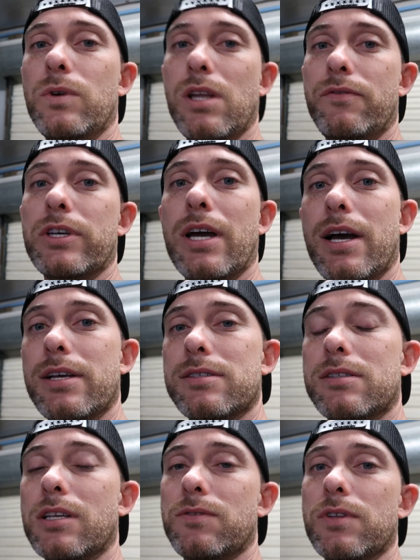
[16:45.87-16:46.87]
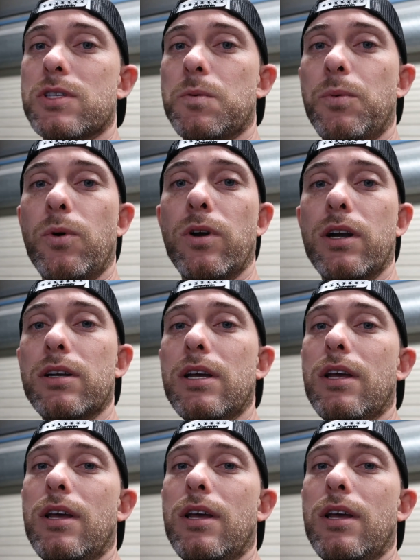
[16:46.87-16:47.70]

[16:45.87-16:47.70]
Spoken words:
We love you guys. Thanks for the support.